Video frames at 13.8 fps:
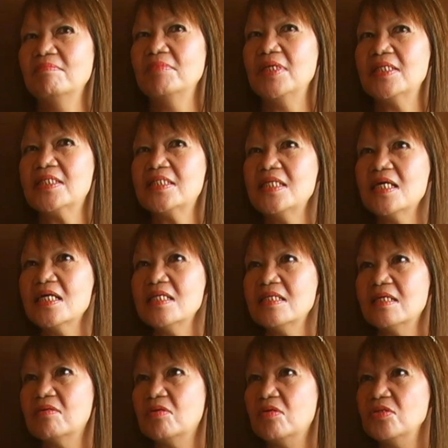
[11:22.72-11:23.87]
it's not a
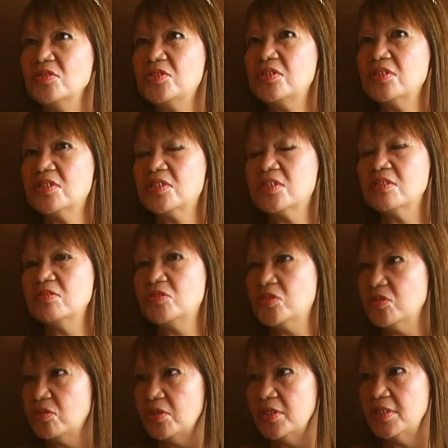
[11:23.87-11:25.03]
conscious
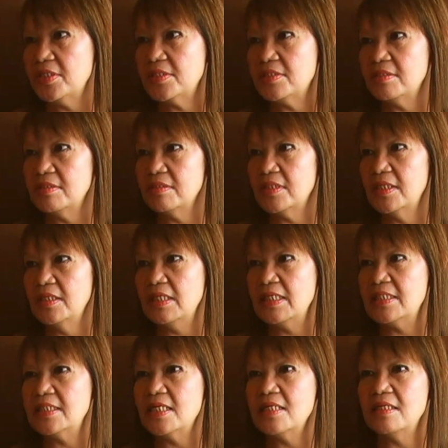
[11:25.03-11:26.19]
choice, okay?
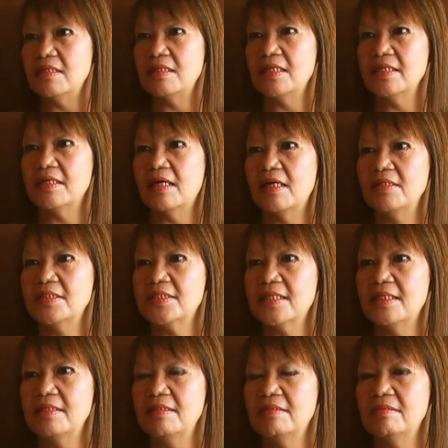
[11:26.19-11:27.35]
It's not like I
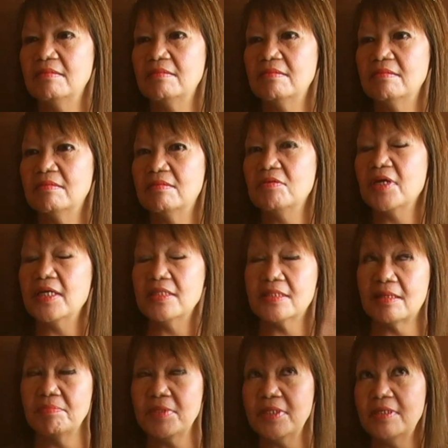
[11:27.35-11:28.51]
said, okay,
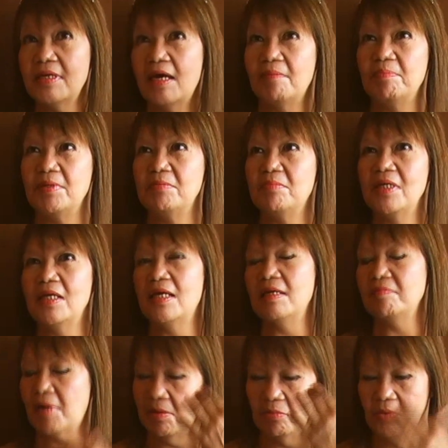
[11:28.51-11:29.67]
something happened in my life,
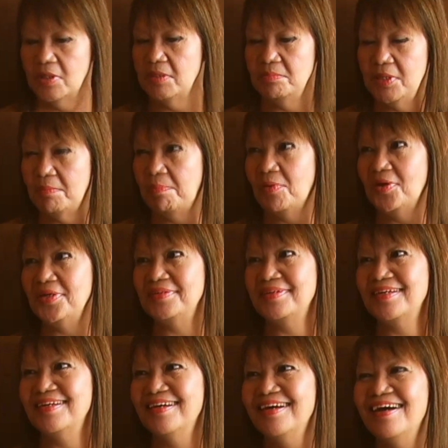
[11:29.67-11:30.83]
I wanna be a poet,
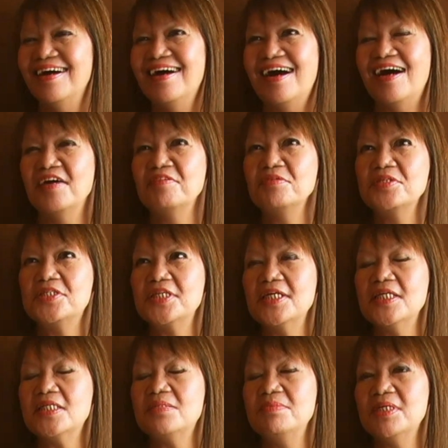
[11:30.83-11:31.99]
okay? I would say
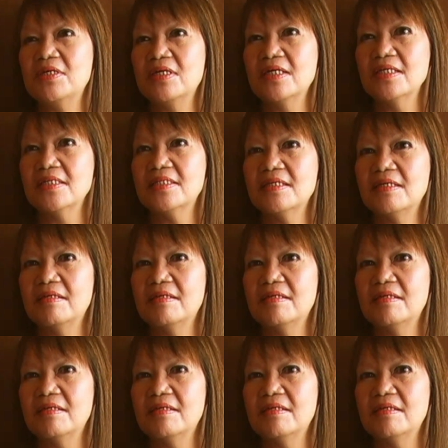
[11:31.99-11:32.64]
it's because